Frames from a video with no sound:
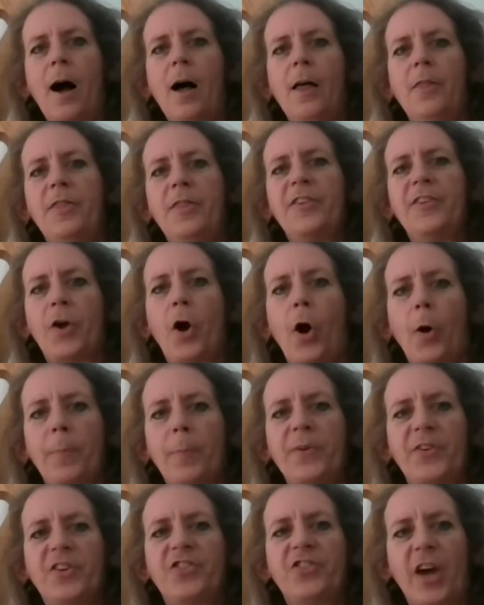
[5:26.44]
this harp
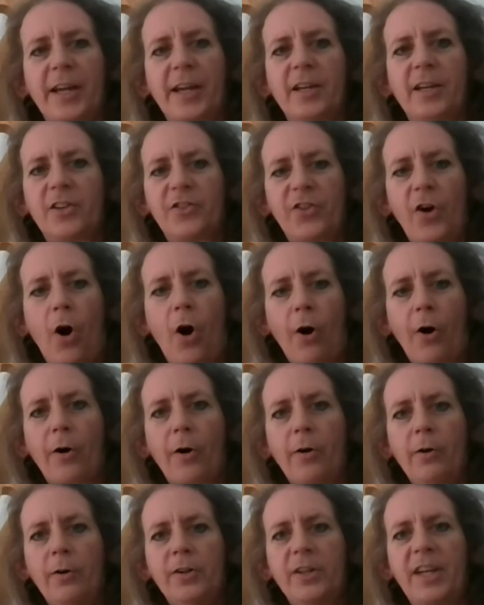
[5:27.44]
is a giant guitar.
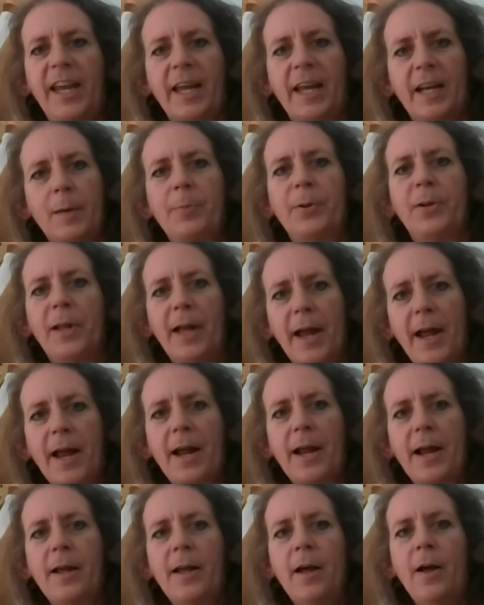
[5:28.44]
Can I
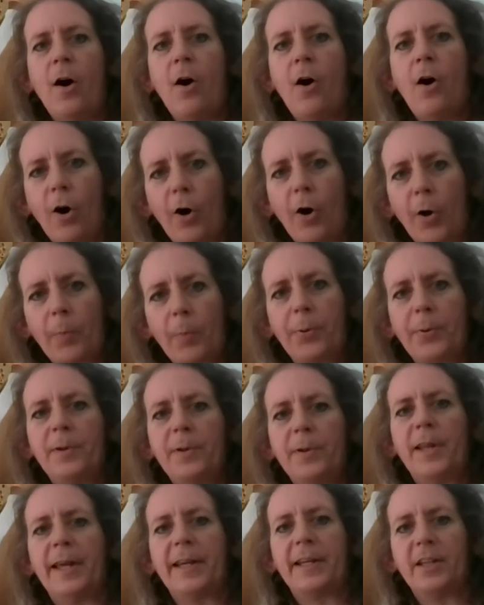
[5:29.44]
play harp
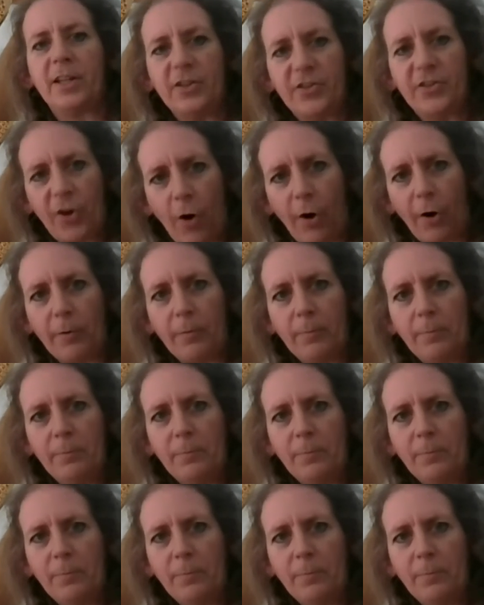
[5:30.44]
like a guitar?